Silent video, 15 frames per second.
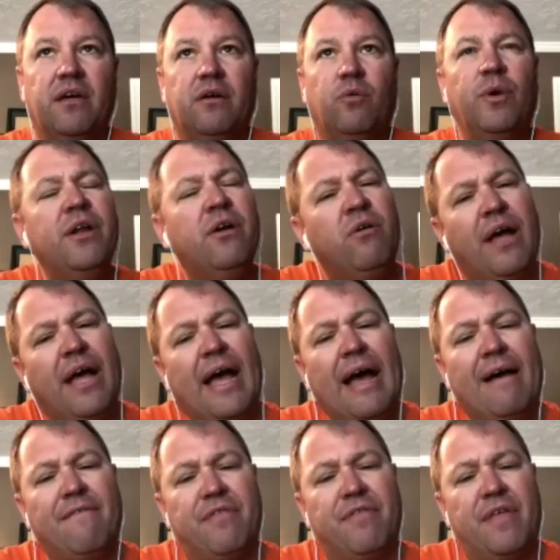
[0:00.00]
We don't
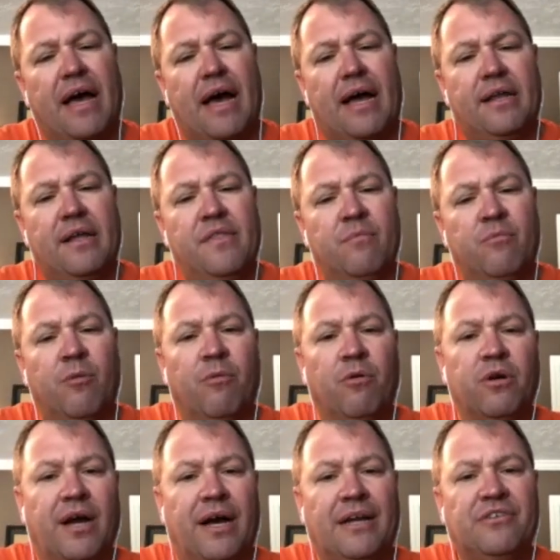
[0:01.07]
have that in the mobile
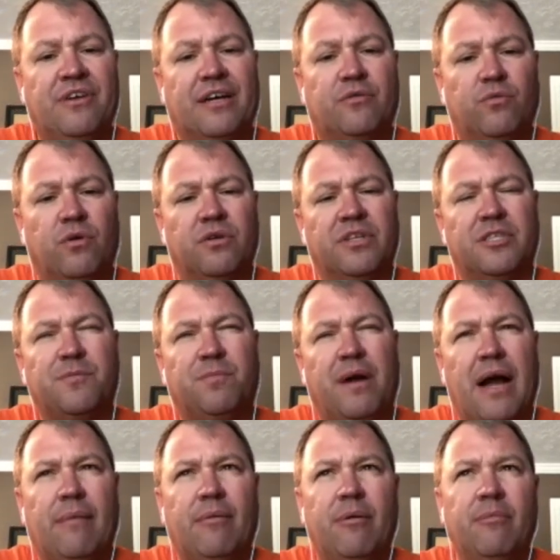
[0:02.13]
contract world. And it's
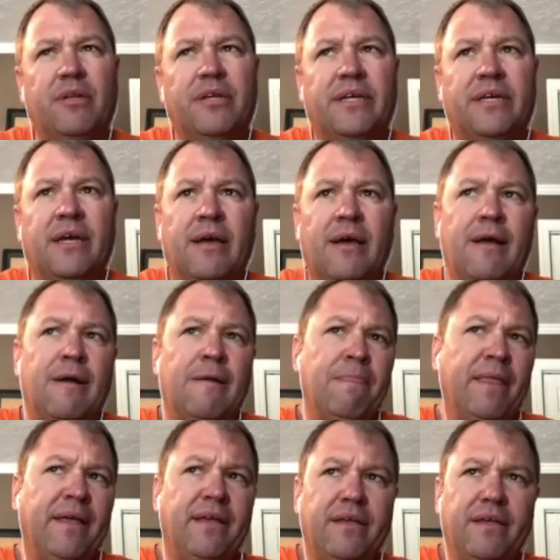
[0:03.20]
probably,
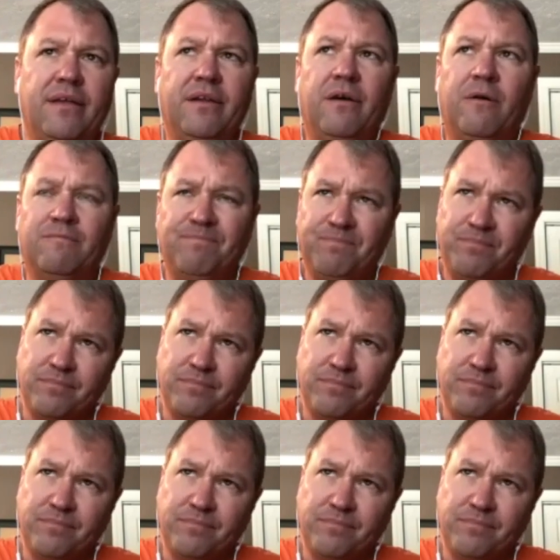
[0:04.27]
you know,